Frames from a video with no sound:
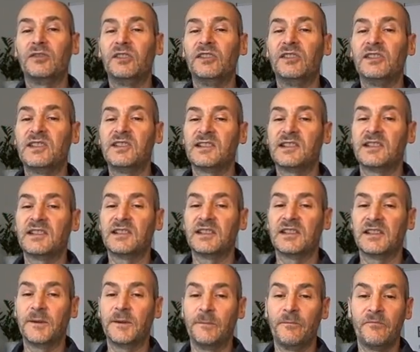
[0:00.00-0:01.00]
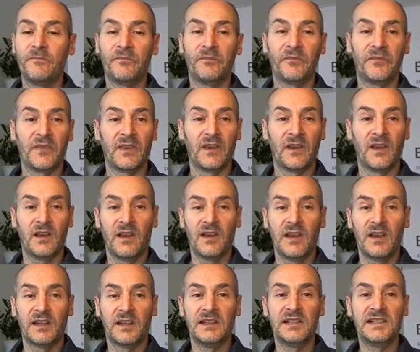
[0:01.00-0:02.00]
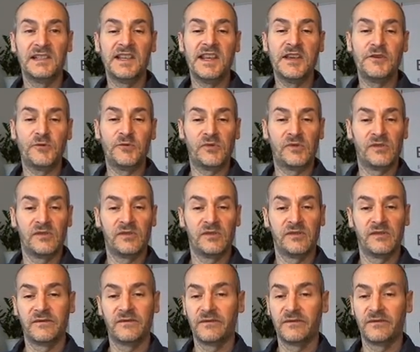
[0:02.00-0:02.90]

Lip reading: this news?